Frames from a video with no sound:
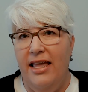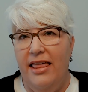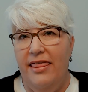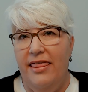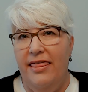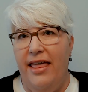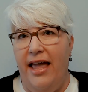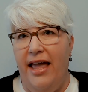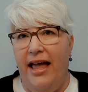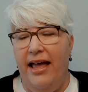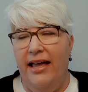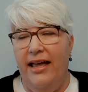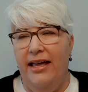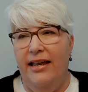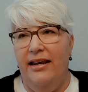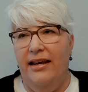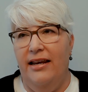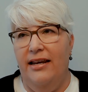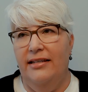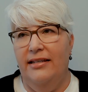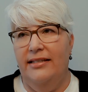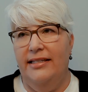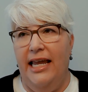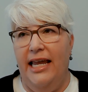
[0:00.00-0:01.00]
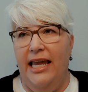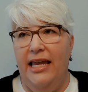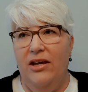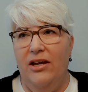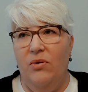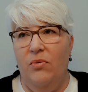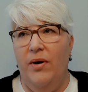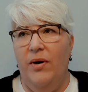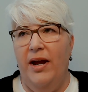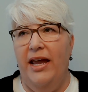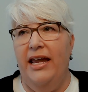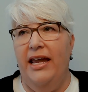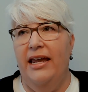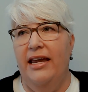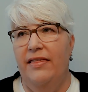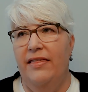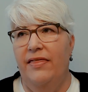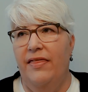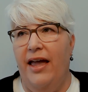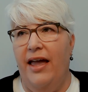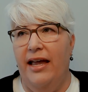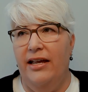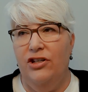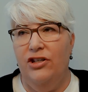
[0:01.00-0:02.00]
that take away
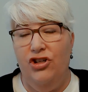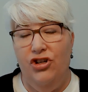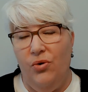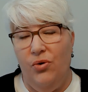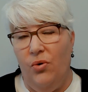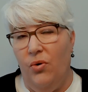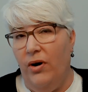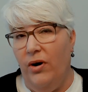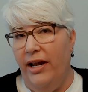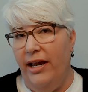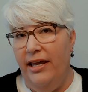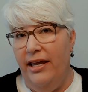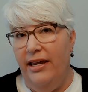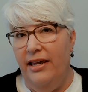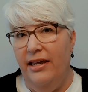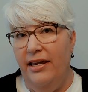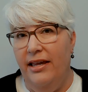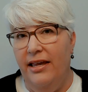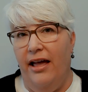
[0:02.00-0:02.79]
that joy